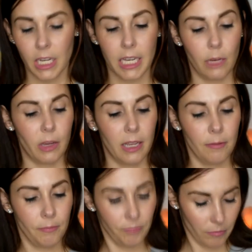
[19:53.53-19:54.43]
anyway.
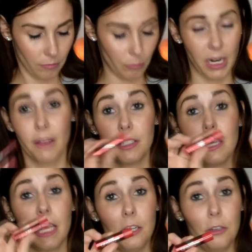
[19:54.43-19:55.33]
But
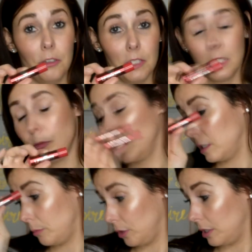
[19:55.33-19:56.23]
obviously I do use this because
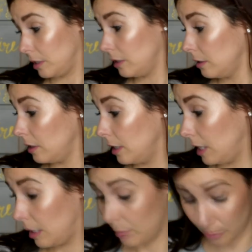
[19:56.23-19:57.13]
I put this
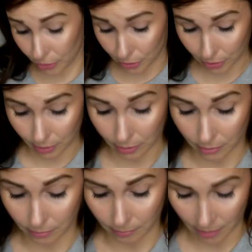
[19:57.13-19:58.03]
in my purse.
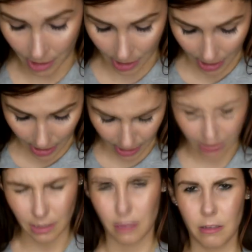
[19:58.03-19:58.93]

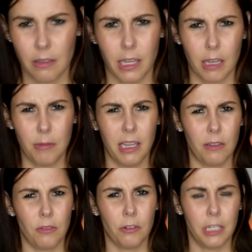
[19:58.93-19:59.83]
And like I may
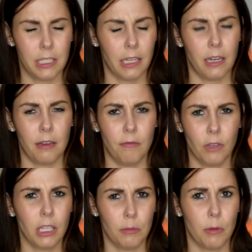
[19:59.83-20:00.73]
have already said, I
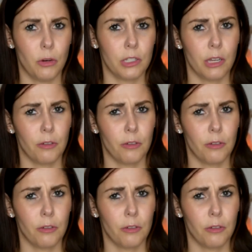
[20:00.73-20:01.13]
cleaned my purse